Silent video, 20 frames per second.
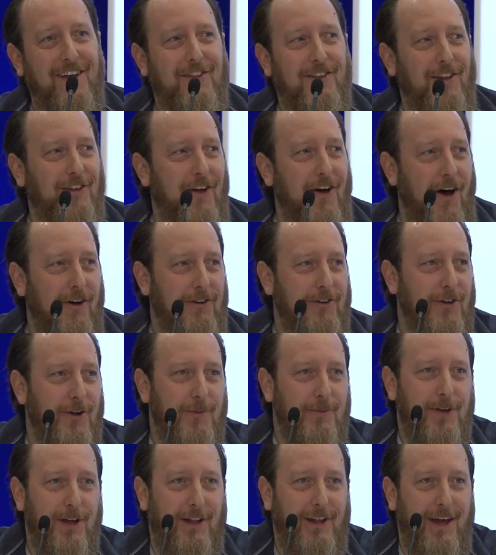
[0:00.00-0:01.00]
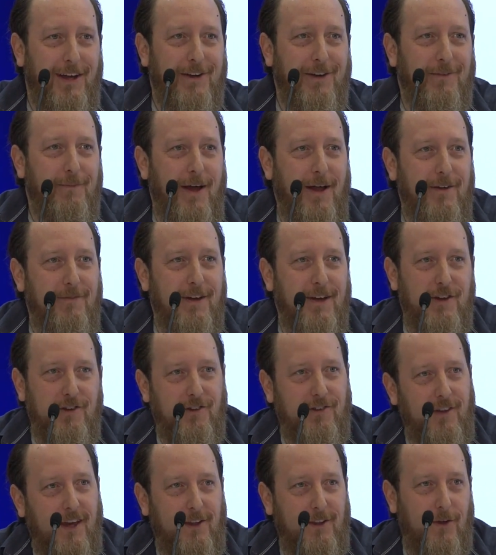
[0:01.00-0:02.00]
the long-term collector benefit,
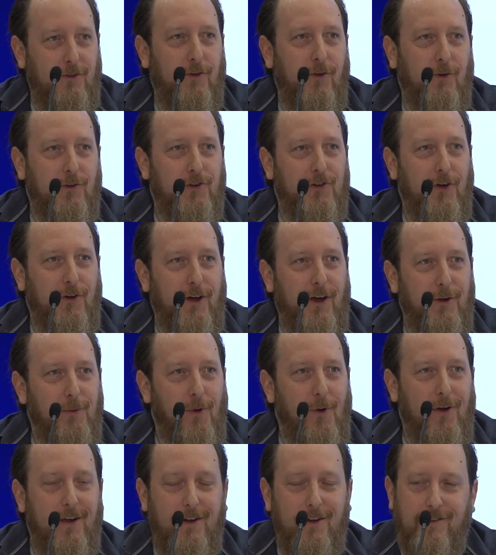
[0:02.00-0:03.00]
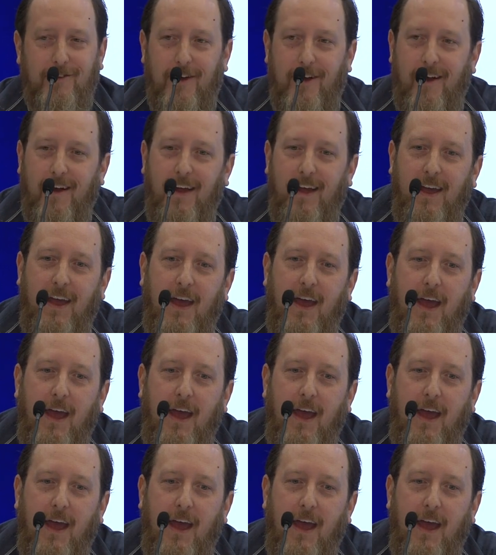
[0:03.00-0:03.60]
just like those old Shogun Warriors are.